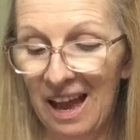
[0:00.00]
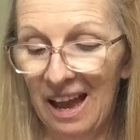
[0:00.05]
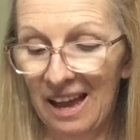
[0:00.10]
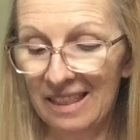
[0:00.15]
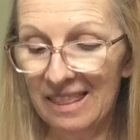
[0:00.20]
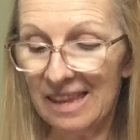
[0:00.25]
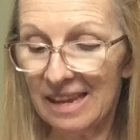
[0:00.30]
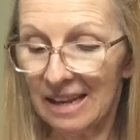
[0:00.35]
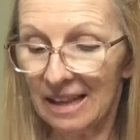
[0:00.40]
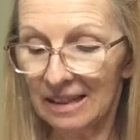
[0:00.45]

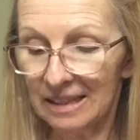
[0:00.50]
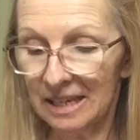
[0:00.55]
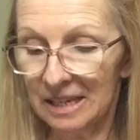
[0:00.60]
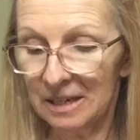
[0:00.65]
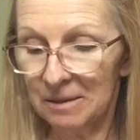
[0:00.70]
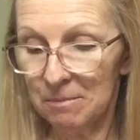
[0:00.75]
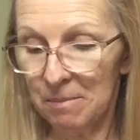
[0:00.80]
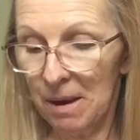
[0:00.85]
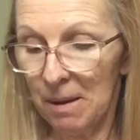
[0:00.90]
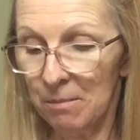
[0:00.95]
I think I'll
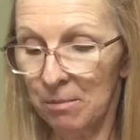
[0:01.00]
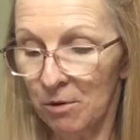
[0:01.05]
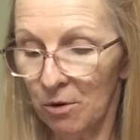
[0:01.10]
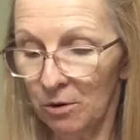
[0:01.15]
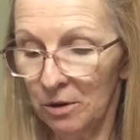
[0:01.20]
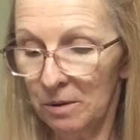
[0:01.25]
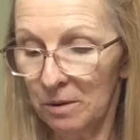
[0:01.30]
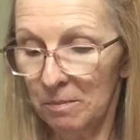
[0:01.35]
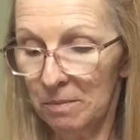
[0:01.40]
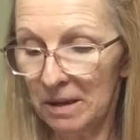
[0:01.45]
get a
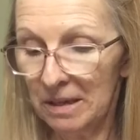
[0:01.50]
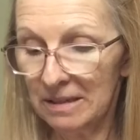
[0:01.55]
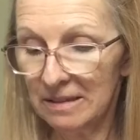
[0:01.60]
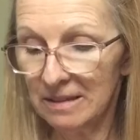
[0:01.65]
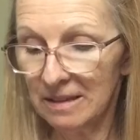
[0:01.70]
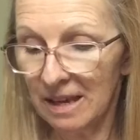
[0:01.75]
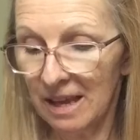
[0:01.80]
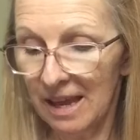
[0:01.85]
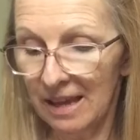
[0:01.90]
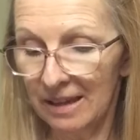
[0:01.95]
pepperoni
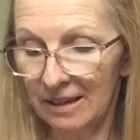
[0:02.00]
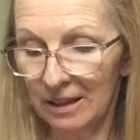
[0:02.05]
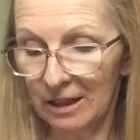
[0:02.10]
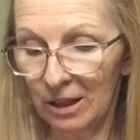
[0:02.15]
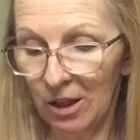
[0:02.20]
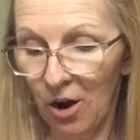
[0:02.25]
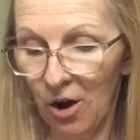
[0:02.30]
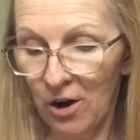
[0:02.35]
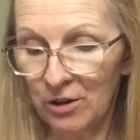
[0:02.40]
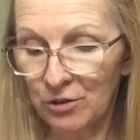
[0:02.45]
pizza and a
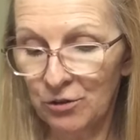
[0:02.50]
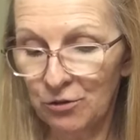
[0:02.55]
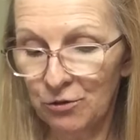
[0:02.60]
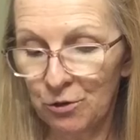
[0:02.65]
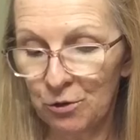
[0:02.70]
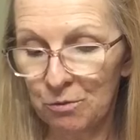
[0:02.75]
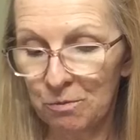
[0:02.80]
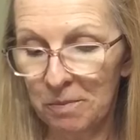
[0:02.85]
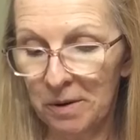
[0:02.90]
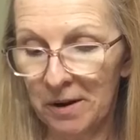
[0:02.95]
large
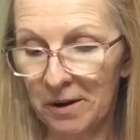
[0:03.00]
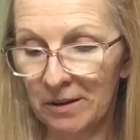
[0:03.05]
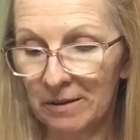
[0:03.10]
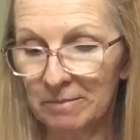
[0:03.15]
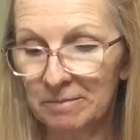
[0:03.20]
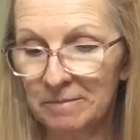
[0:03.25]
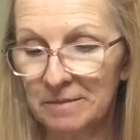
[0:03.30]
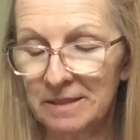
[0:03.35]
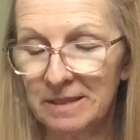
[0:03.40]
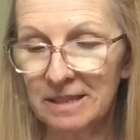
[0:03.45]
root
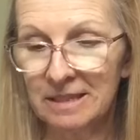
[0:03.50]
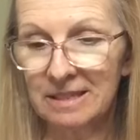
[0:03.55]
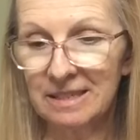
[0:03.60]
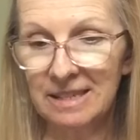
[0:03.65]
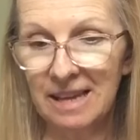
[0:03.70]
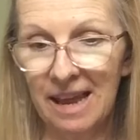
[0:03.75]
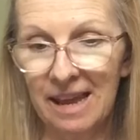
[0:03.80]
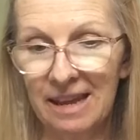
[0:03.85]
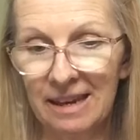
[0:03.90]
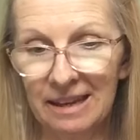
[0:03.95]
beer, said
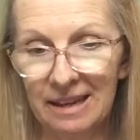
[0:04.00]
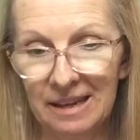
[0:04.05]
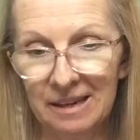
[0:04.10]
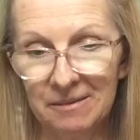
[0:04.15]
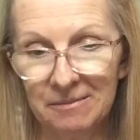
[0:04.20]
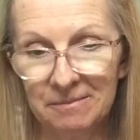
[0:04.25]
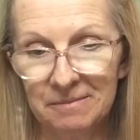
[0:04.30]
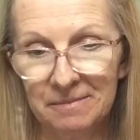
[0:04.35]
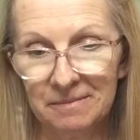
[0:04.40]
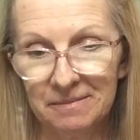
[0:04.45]
Stanley.
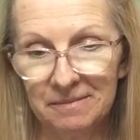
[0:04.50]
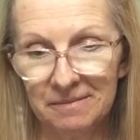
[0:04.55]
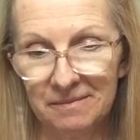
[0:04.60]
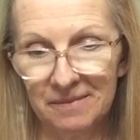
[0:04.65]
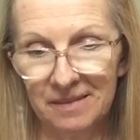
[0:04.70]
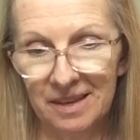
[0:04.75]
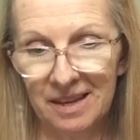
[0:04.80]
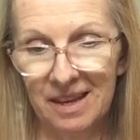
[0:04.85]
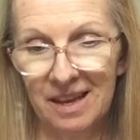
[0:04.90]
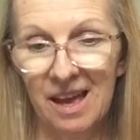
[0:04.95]

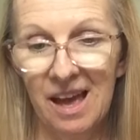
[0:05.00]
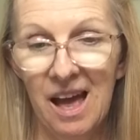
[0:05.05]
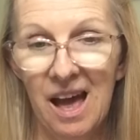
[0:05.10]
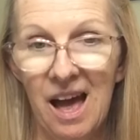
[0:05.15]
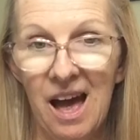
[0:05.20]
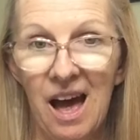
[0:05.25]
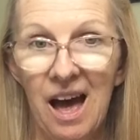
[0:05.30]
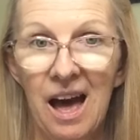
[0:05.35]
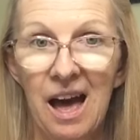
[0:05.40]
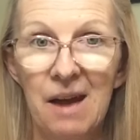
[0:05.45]

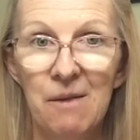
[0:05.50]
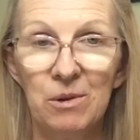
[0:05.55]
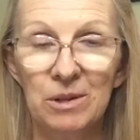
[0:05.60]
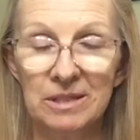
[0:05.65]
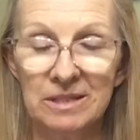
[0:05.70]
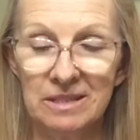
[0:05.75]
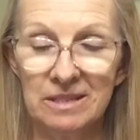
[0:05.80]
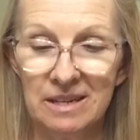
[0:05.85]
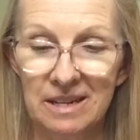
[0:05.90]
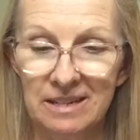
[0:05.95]
I
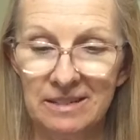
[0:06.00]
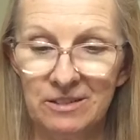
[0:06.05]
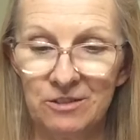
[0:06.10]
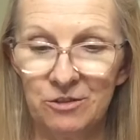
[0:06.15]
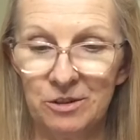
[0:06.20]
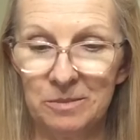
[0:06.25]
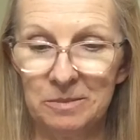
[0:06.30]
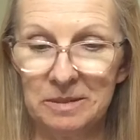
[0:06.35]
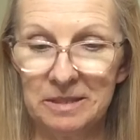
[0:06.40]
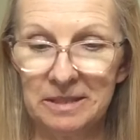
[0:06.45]
want an ice
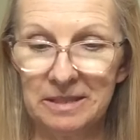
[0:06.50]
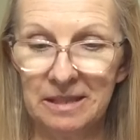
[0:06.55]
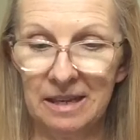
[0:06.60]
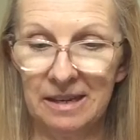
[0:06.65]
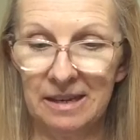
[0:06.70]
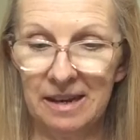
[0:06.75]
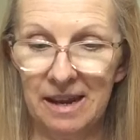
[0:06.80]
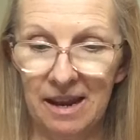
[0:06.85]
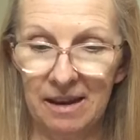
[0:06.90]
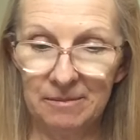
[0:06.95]
cream
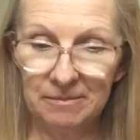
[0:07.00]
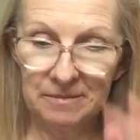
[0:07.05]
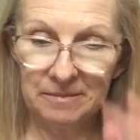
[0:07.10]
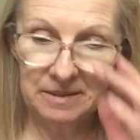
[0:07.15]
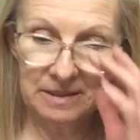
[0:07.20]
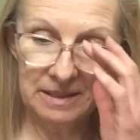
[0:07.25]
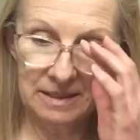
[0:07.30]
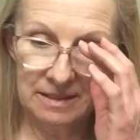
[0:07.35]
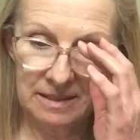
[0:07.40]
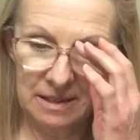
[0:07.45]
sundae,
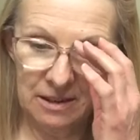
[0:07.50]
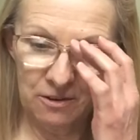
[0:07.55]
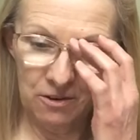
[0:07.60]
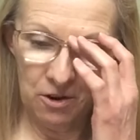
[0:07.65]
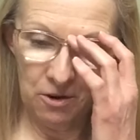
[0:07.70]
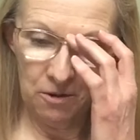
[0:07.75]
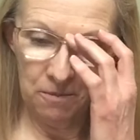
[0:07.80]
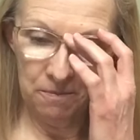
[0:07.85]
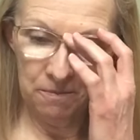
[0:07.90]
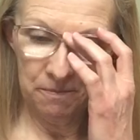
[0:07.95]
said
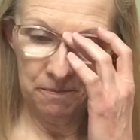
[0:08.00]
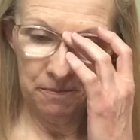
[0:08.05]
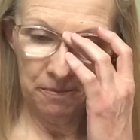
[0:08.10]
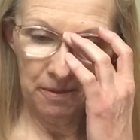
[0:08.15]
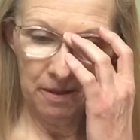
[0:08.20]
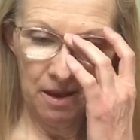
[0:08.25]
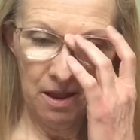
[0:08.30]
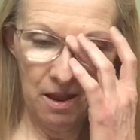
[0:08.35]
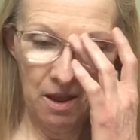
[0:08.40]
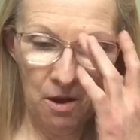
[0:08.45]
Zero,
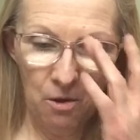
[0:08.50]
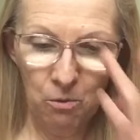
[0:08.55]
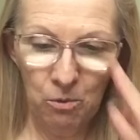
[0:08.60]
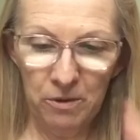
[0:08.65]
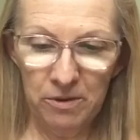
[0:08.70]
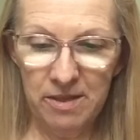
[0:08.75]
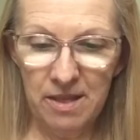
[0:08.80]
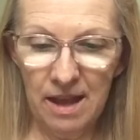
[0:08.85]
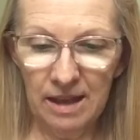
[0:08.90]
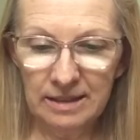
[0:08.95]

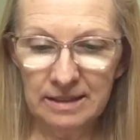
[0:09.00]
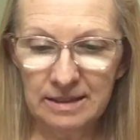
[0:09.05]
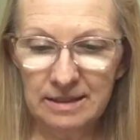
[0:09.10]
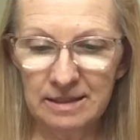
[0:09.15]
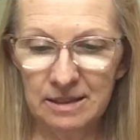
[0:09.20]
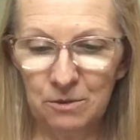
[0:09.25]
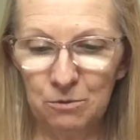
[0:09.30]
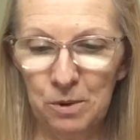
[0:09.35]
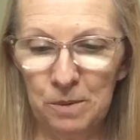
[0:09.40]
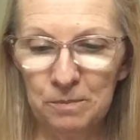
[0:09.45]
with
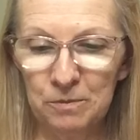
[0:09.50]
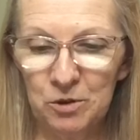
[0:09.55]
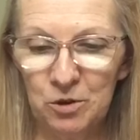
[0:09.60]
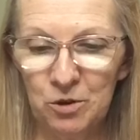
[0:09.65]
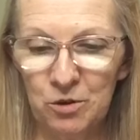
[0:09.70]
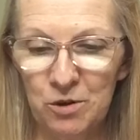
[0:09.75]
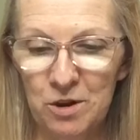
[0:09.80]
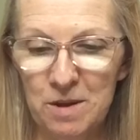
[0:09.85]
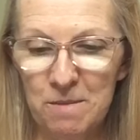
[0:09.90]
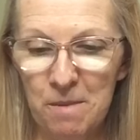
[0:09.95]
nuts and whipped
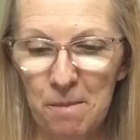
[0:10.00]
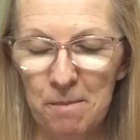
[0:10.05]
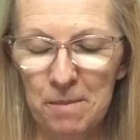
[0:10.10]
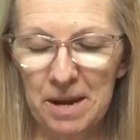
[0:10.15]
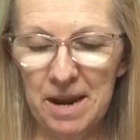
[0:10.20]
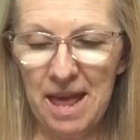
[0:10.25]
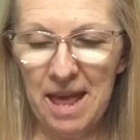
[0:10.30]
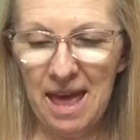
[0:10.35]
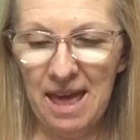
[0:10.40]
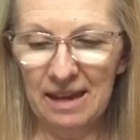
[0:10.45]
cream and
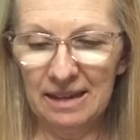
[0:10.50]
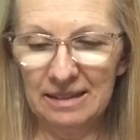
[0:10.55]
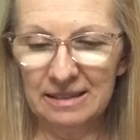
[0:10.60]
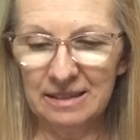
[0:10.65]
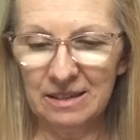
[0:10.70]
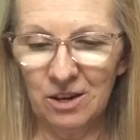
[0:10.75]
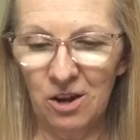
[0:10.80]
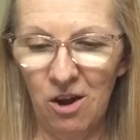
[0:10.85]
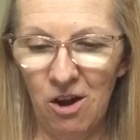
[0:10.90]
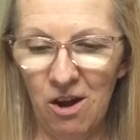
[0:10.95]
bananas
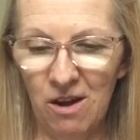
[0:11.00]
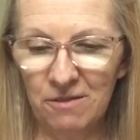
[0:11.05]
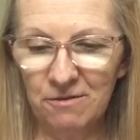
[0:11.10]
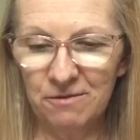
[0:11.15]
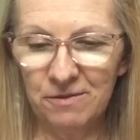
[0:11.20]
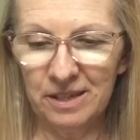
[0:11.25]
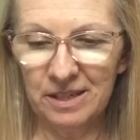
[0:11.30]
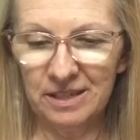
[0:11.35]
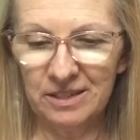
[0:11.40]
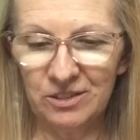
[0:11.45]
and
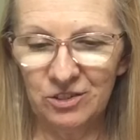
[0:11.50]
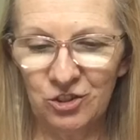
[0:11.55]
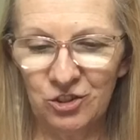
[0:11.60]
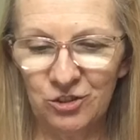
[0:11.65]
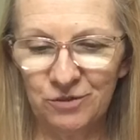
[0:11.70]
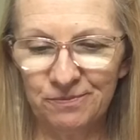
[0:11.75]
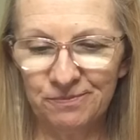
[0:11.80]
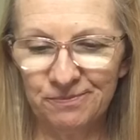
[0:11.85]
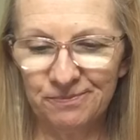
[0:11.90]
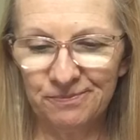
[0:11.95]
hot
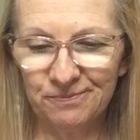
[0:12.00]
fudge.